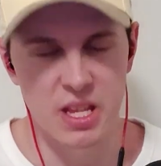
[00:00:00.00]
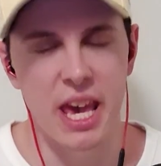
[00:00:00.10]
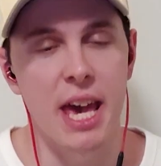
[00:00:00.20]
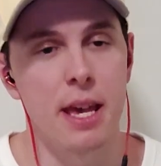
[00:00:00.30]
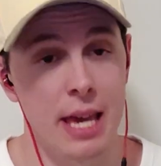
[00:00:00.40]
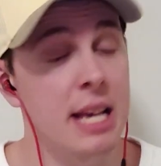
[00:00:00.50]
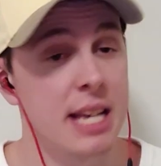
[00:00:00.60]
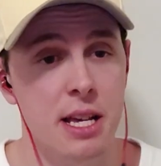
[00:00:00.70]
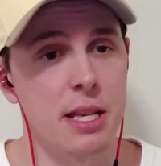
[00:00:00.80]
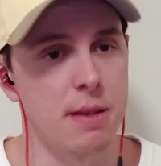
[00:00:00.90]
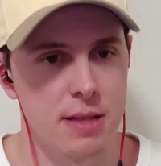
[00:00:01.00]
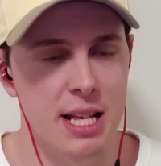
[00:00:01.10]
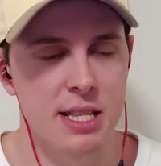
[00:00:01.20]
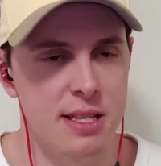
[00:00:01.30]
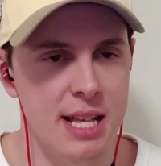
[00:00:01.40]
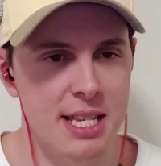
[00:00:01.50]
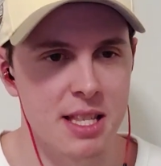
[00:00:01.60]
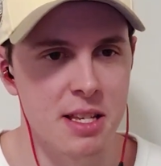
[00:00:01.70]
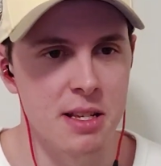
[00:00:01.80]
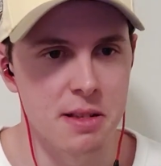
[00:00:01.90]
Yeah, exactly. That's
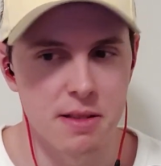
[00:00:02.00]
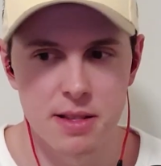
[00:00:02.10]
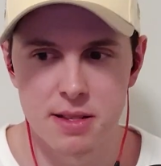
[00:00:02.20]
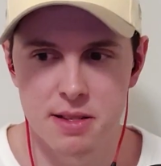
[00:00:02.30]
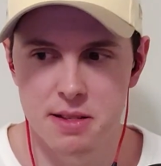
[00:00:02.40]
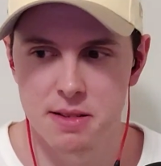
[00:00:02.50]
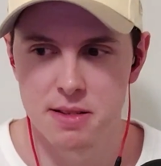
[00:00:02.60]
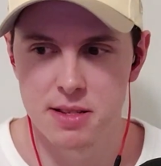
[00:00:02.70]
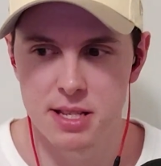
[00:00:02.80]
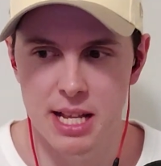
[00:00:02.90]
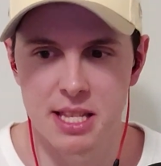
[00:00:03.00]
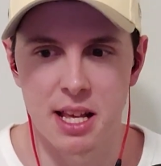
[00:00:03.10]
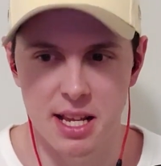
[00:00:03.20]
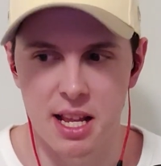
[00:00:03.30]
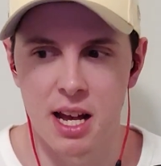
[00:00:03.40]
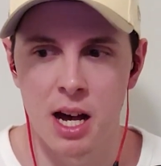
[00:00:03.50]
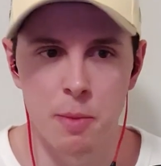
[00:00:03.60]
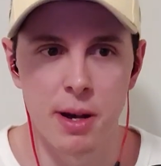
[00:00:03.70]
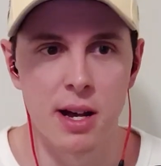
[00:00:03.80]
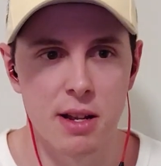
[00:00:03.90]
like the hard
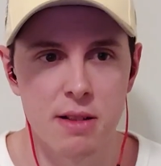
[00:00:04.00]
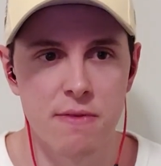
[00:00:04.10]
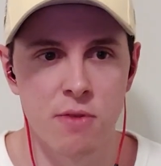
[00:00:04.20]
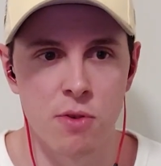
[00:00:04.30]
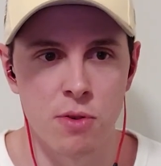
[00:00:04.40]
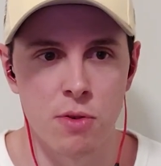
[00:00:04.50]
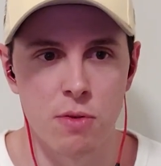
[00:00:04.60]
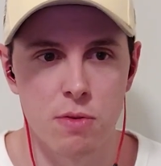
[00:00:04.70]
part for it all.